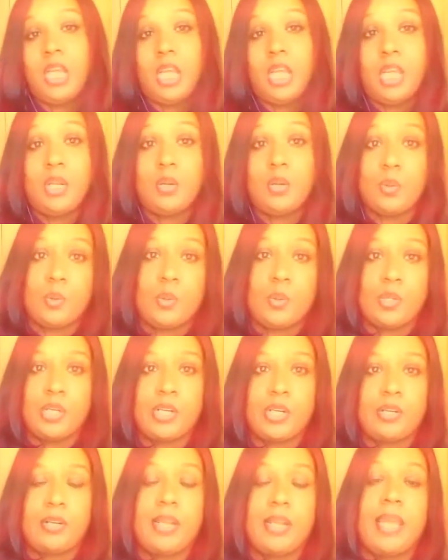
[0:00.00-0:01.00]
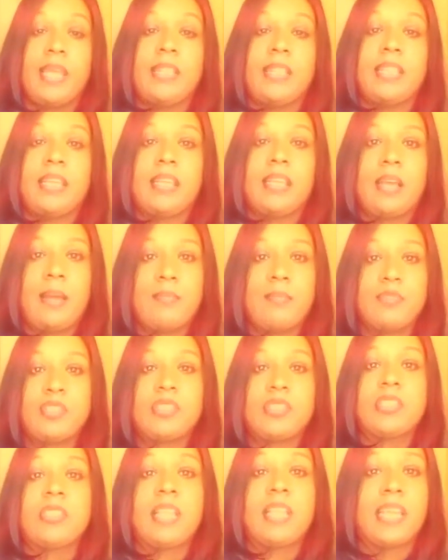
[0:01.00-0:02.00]
in order, and then I'm
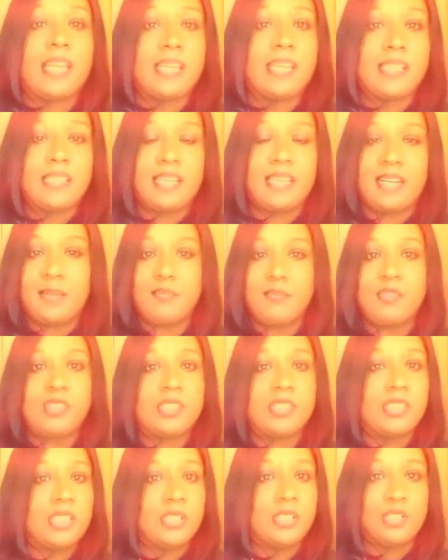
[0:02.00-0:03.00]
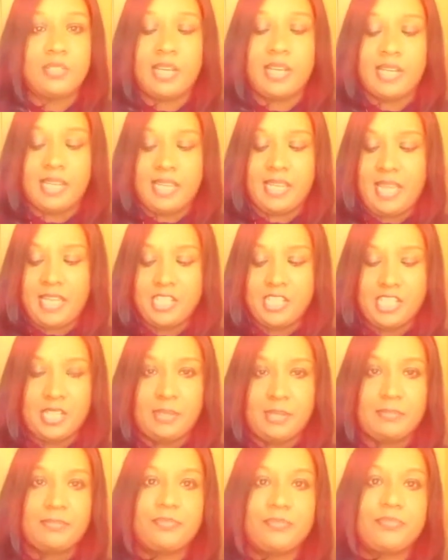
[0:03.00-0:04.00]
just, like I said, I'm just still trying to catch up.